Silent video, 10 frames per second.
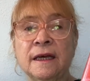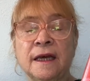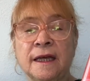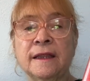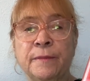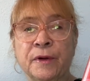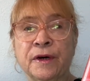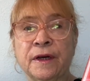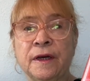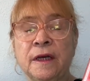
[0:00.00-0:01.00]
in the
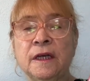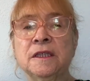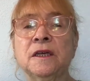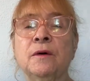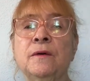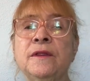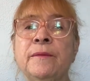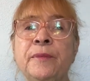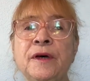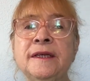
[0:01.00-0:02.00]
book. So the
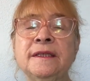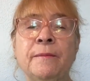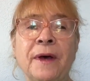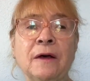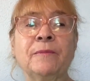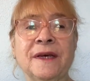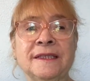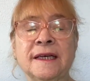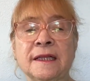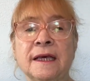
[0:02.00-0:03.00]
book is about
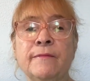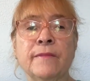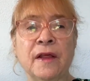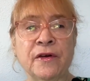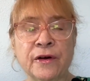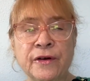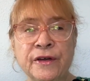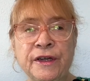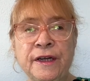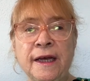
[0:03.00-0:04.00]
basically
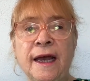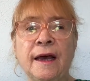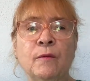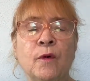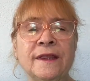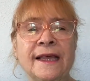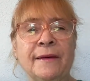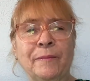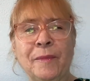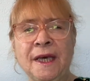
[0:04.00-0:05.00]
motherhood and what
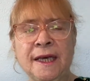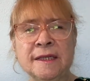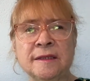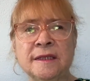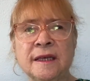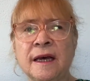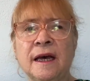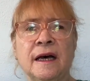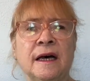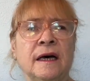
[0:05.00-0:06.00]
that means,
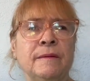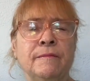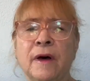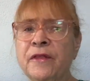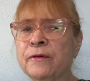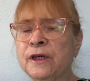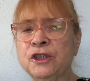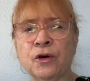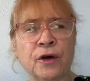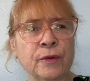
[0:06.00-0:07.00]
mother and
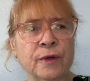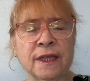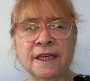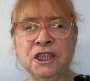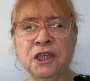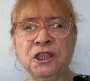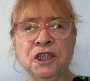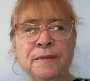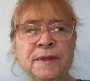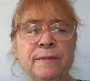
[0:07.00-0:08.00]
daughter
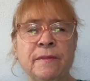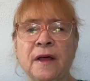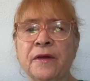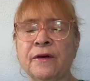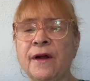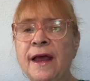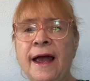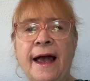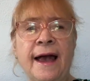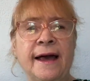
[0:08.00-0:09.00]
relationships, mother
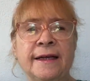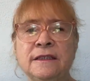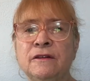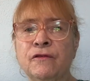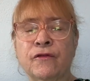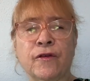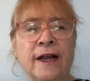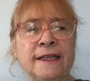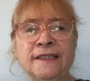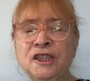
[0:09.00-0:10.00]
and
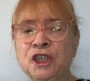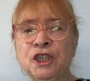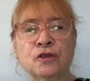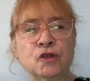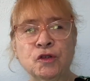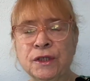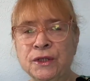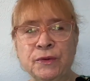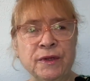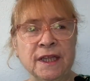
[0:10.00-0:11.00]
friends,
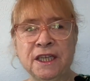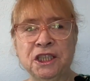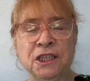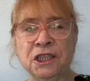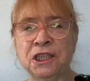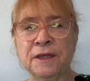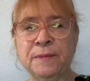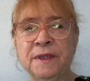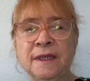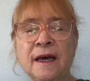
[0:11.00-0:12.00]
children's
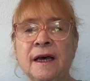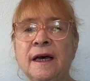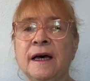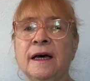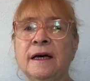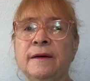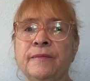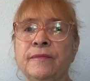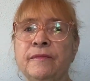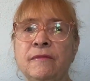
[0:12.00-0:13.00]
relationships,
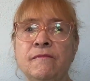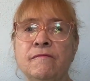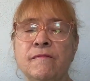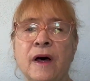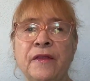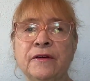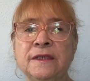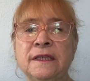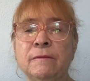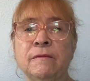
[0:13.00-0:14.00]

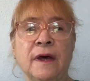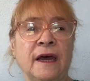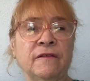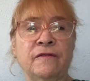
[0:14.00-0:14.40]
mothers and